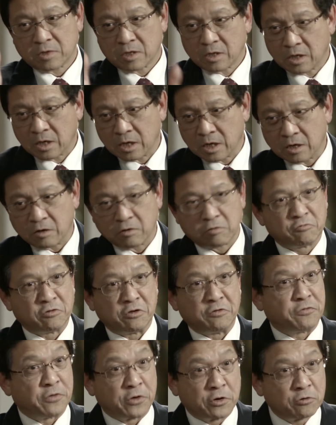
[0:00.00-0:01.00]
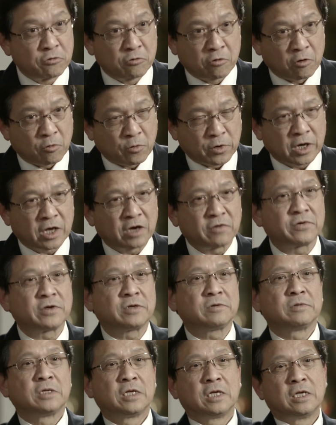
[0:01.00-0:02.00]
review, or whatever.
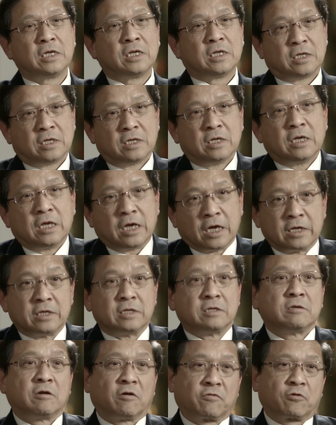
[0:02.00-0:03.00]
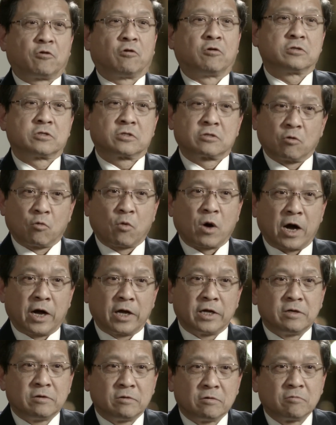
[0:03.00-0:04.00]
And of course, the
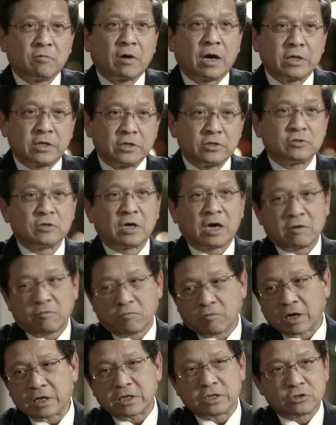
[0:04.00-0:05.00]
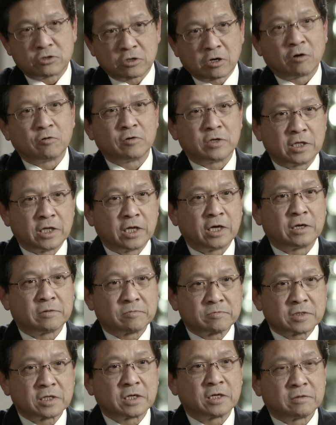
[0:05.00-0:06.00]
why. Why did you go in there?
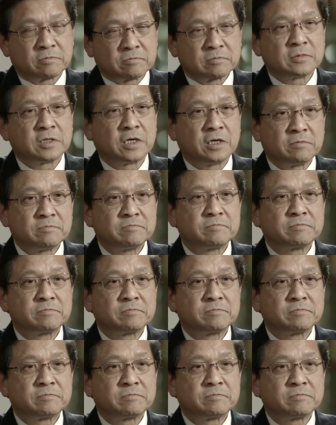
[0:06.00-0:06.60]
Yeah.